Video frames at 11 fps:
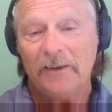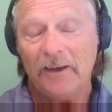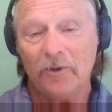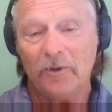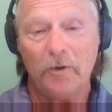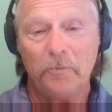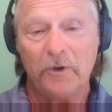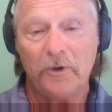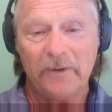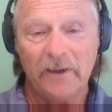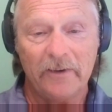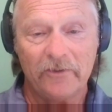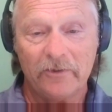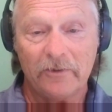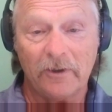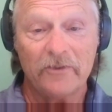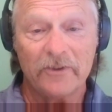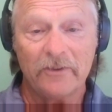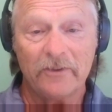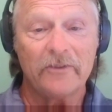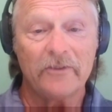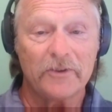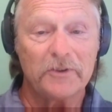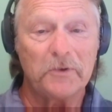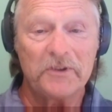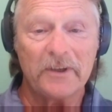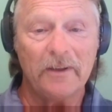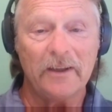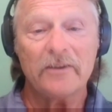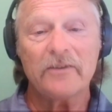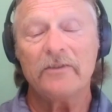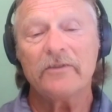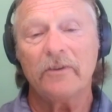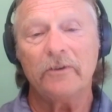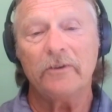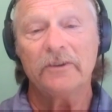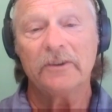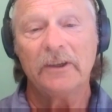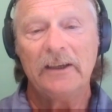In the whole book, there's tons and tons of stories and lessons learned.